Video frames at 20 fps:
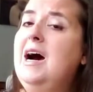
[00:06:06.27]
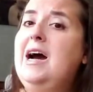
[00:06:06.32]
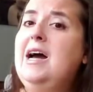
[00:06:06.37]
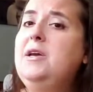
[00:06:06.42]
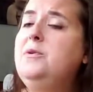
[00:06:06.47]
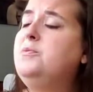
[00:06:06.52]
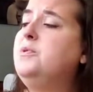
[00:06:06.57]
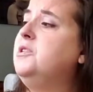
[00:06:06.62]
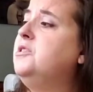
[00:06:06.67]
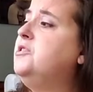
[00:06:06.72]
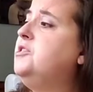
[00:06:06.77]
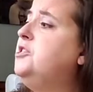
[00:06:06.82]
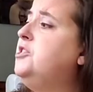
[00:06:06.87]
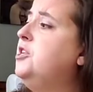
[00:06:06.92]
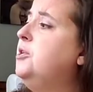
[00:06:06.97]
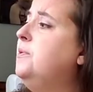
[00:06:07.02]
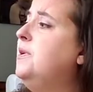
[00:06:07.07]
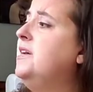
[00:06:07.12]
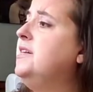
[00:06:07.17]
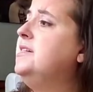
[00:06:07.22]
I will
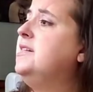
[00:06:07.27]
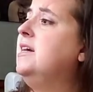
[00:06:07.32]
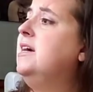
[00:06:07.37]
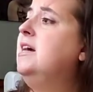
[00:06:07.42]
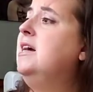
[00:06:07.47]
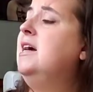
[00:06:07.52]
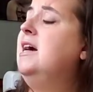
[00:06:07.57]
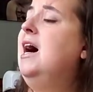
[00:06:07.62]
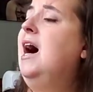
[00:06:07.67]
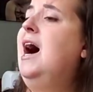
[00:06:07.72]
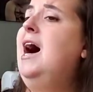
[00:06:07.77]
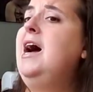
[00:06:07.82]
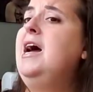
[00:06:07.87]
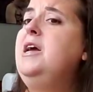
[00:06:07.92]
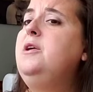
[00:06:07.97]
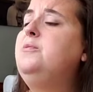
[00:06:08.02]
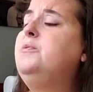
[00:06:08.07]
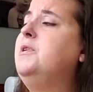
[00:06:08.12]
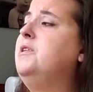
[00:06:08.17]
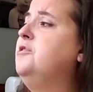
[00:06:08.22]
do it.
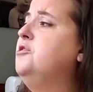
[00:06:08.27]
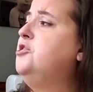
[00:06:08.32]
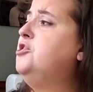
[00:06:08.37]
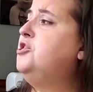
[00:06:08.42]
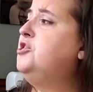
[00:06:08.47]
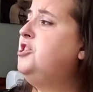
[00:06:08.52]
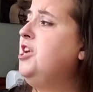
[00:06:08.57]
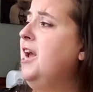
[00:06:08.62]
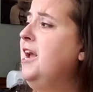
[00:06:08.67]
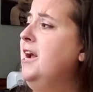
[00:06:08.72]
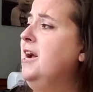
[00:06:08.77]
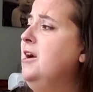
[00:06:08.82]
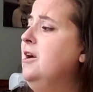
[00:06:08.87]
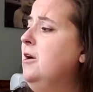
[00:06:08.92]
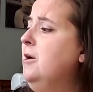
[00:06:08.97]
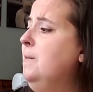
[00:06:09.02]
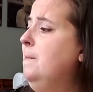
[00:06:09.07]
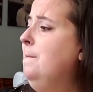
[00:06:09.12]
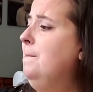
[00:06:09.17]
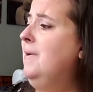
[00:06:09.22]
I will
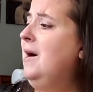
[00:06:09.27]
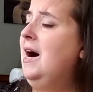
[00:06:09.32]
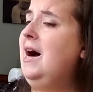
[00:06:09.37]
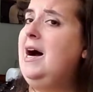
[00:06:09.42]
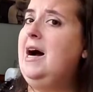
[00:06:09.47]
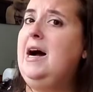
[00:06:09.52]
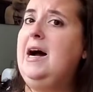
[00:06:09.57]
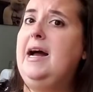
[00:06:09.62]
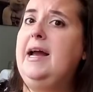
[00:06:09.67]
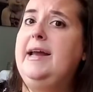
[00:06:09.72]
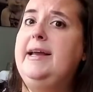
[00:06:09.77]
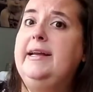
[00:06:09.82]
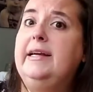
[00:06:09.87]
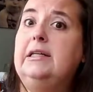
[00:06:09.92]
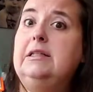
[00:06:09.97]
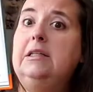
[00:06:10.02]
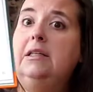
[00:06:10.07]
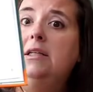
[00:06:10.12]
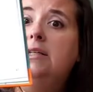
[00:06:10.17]
share my